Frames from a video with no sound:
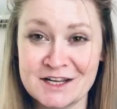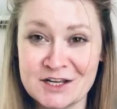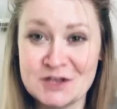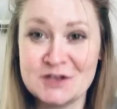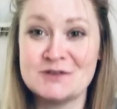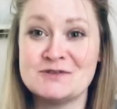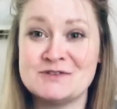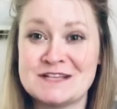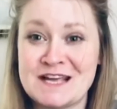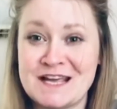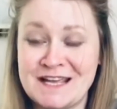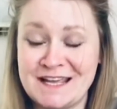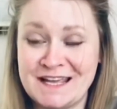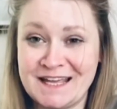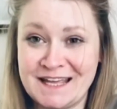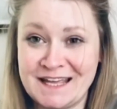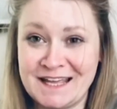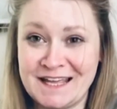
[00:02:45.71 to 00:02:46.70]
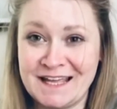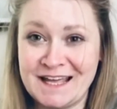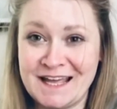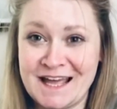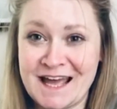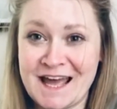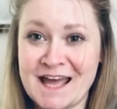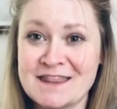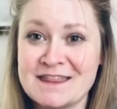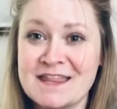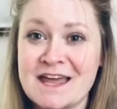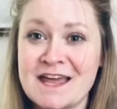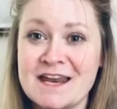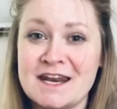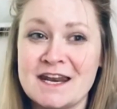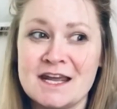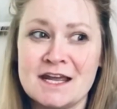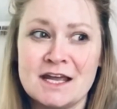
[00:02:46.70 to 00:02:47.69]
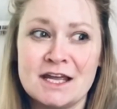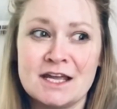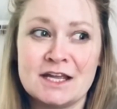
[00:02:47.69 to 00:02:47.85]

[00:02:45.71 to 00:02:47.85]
You take it and then